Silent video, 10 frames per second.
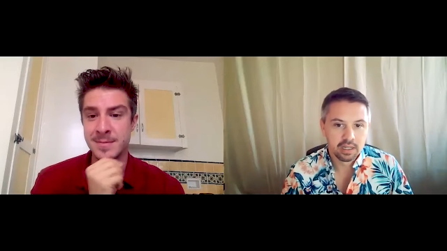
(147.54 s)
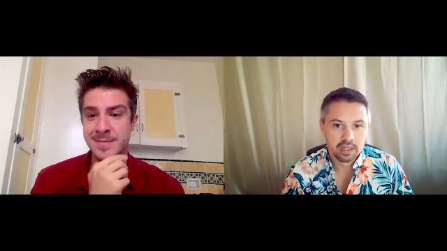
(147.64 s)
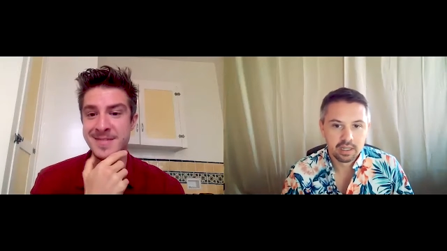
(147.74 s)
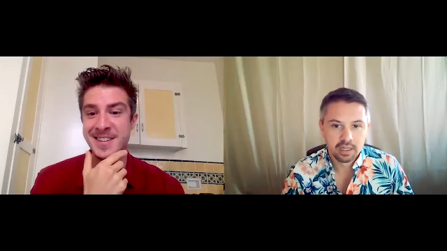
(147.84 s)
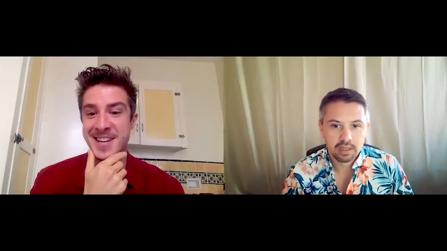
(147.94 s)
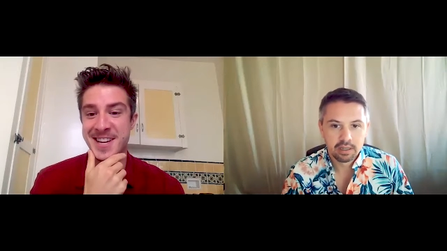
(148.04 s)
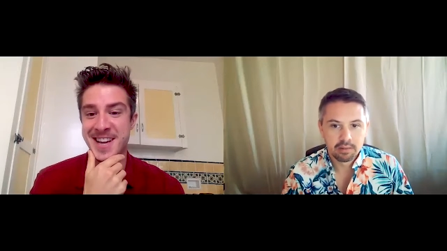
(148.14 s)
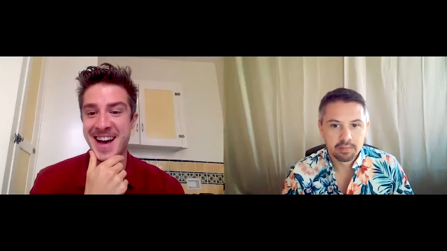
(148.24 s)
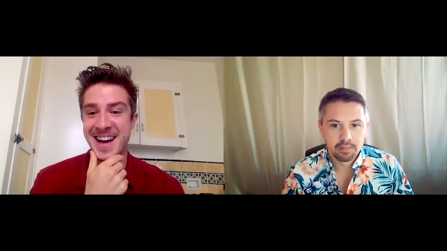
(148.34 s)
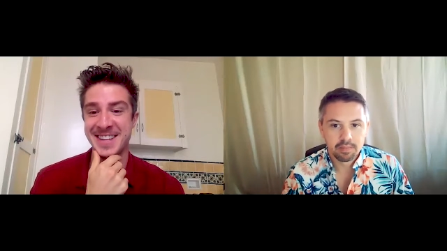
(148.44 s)

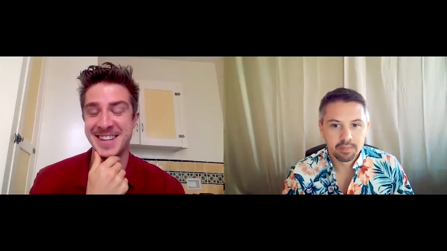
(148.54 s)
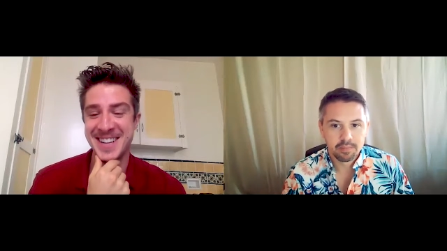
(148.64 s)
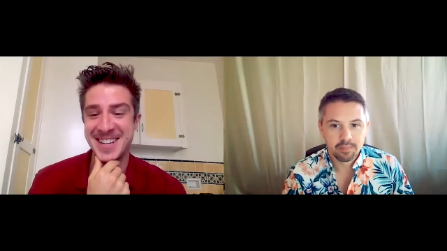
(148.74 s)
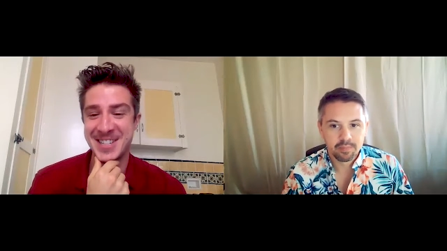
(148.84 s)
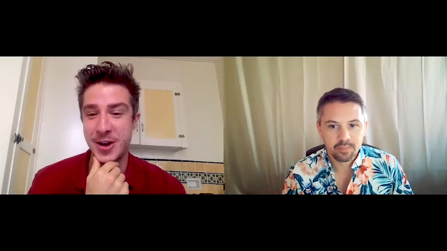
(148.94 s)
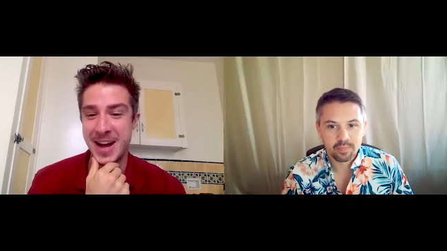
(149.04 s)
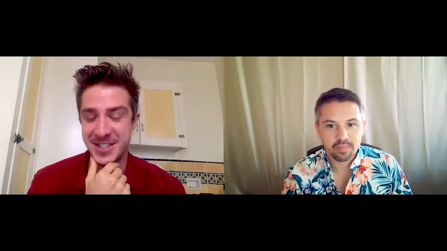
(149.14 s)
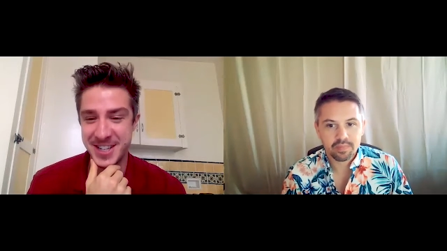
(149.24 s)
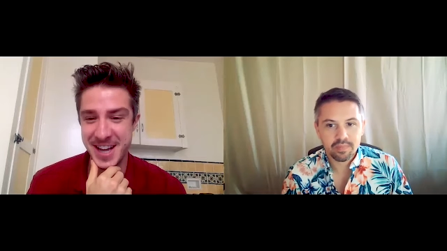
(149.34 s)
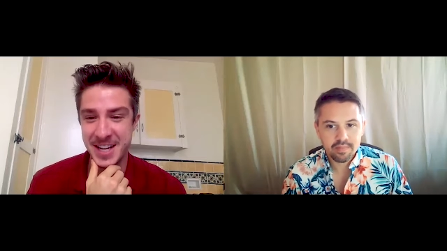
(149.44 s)
Speaker 1: Yeah. So
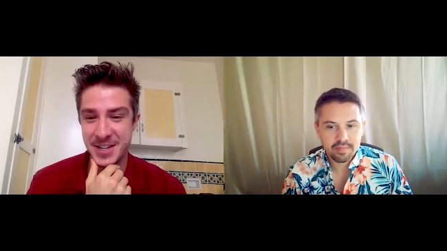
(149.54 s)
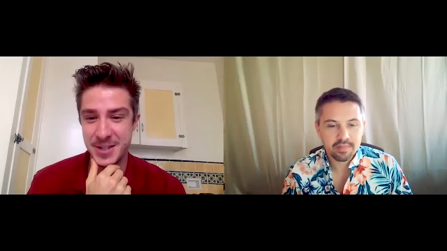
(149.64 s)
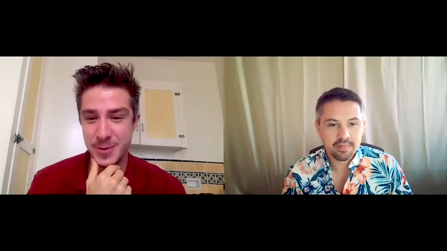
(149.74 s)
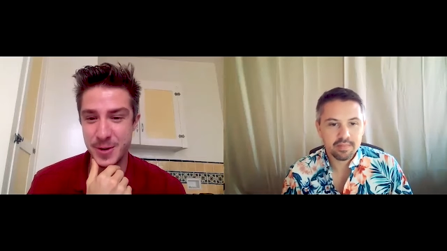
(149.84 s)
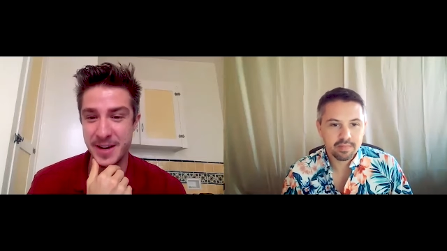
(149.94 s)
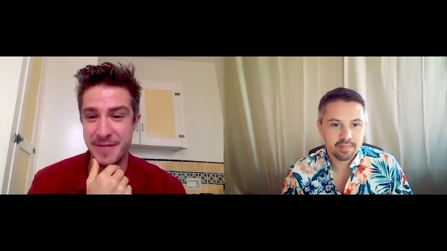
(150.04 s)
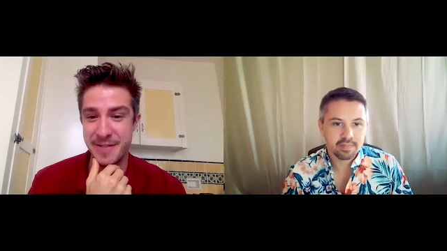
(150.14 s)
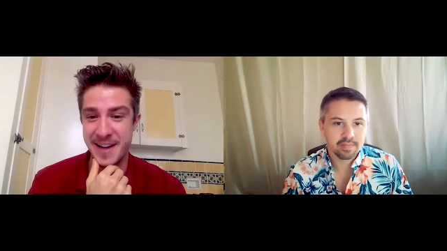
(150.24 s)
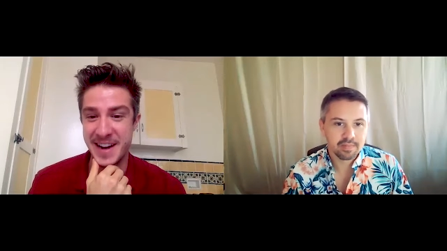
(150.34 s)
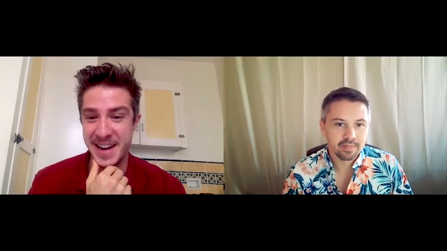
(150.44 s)
actually, I used to work in
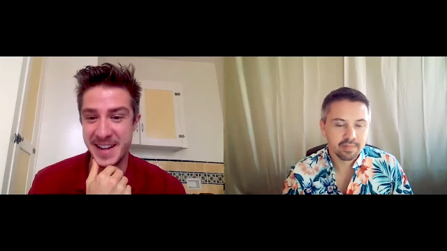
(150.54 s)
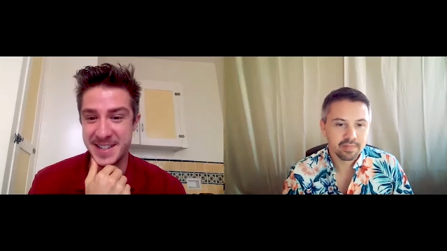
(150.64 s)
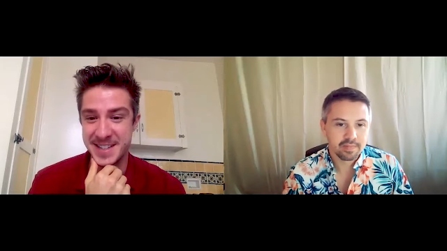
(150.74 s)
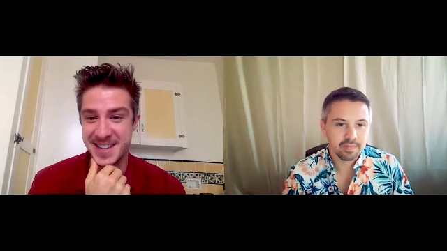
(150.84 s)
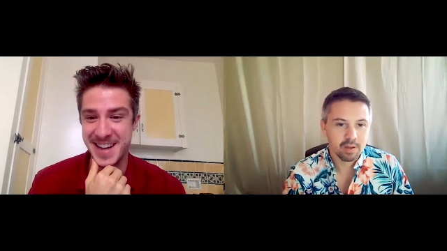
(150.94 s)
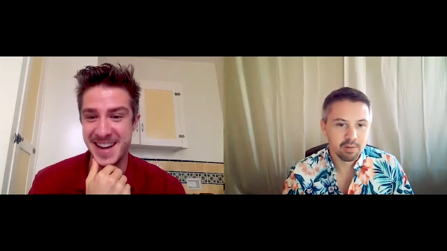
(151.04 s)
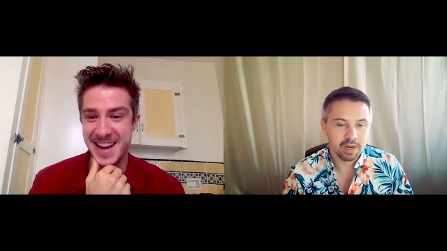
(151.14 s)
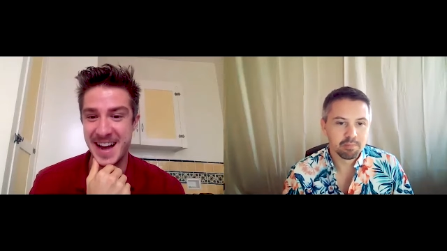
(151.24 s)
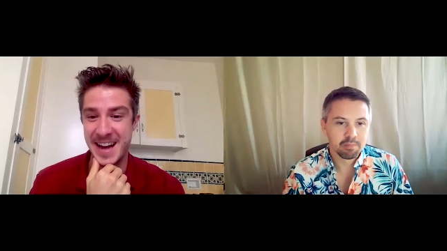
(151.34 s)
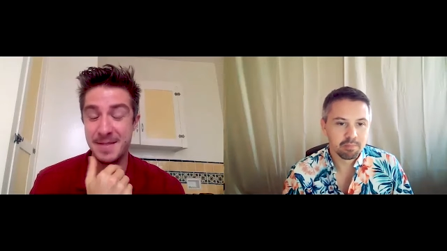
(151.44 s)
finance and
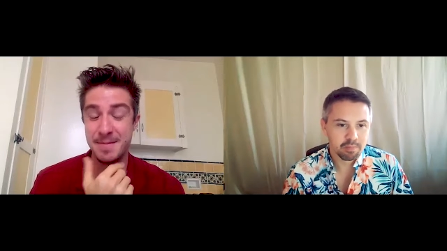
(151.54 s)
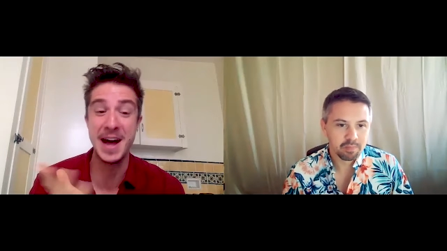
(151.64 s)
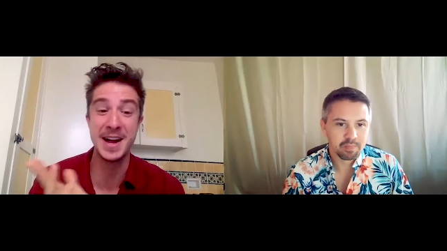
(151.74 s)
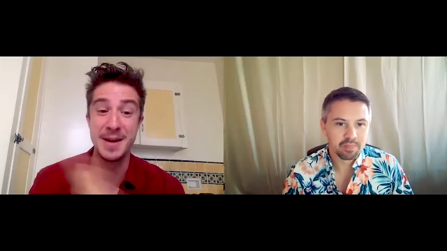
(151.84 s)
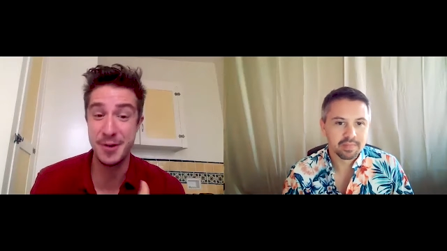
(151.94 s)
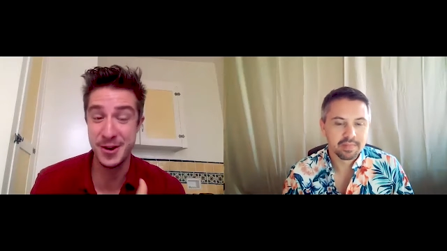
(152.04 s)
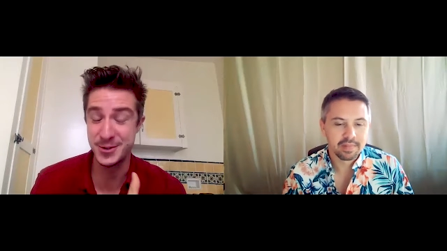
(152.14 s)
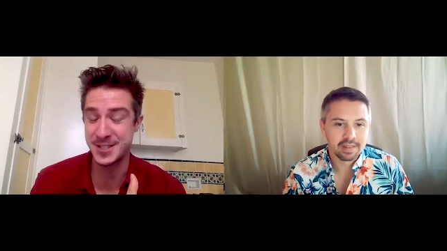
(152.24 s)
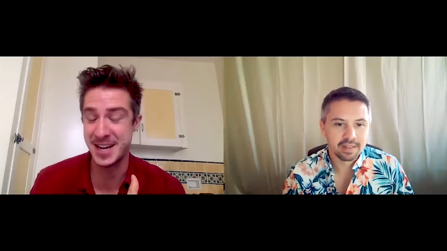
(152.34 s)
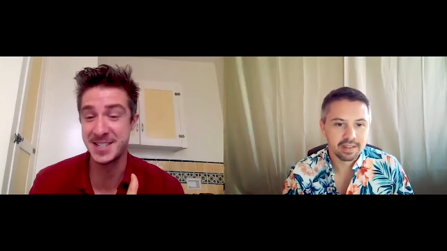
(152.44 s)
my
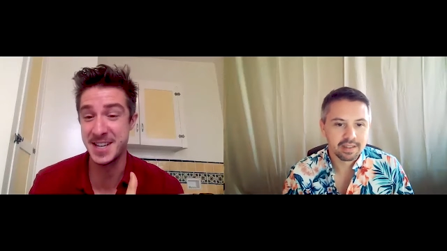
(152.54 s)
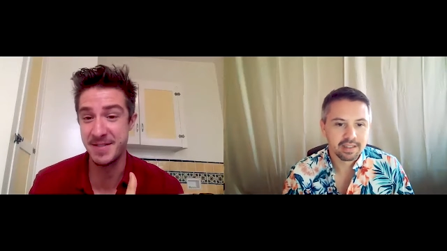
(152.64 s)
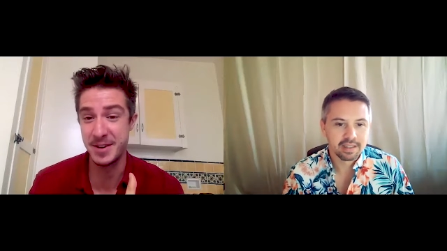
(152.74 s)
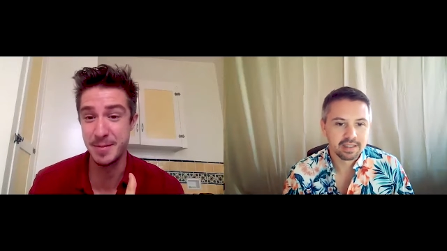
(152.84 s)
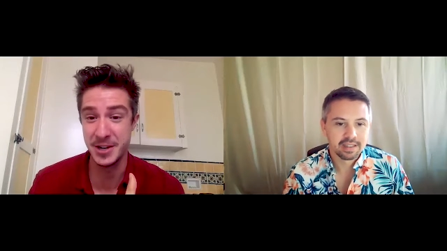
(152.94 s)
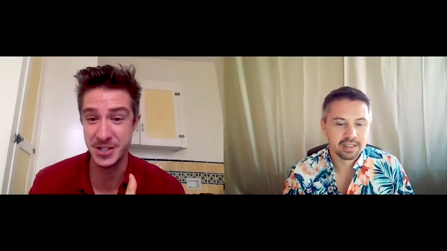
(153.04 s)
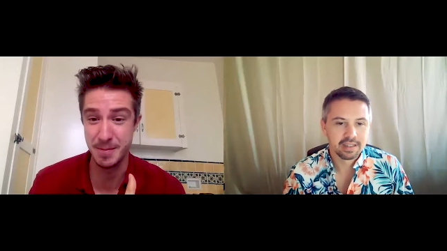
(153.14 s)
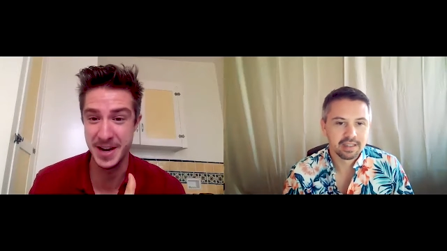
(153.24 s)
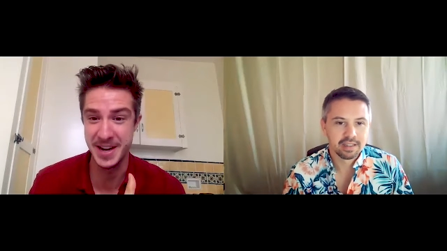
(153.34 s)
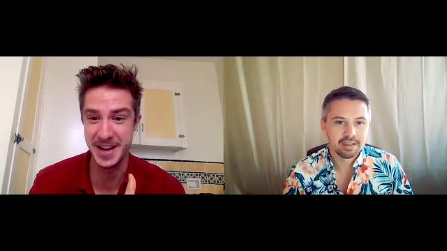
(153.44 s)
approach was I saved a bunch of
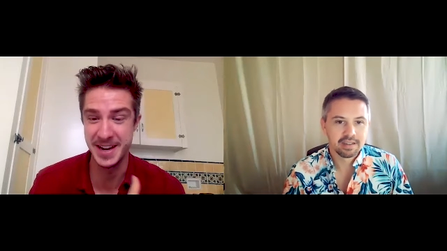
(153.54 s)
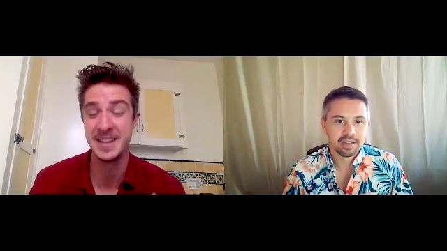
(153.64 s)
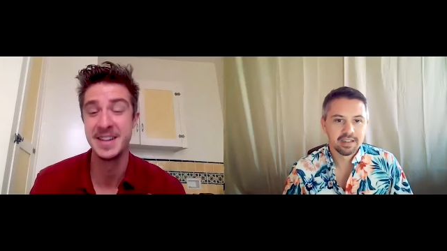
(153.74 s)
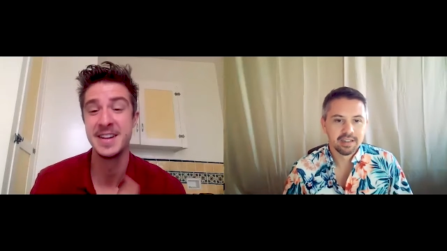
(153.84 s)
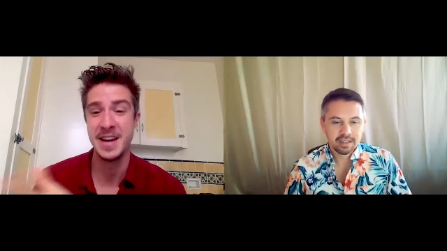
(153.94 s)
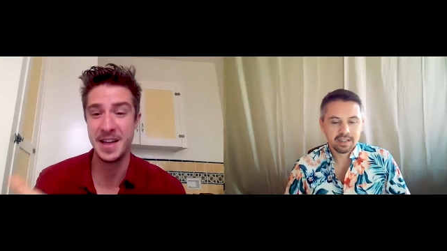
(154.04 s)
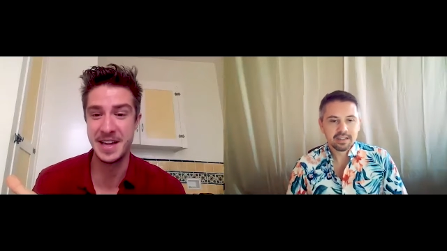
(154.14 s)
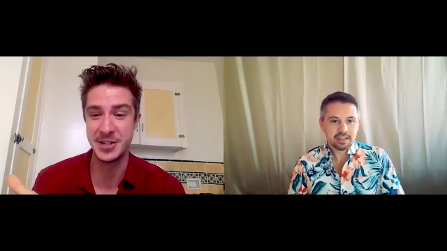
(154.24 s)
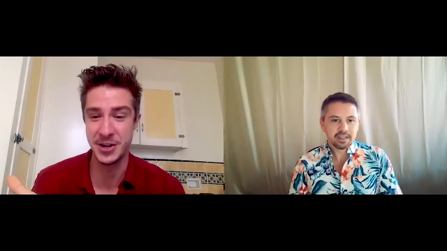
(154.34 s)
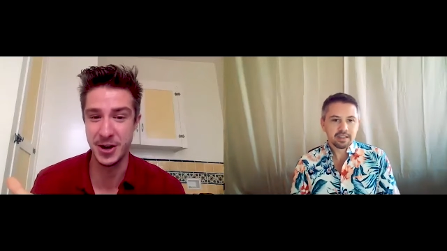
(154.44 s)
money and then took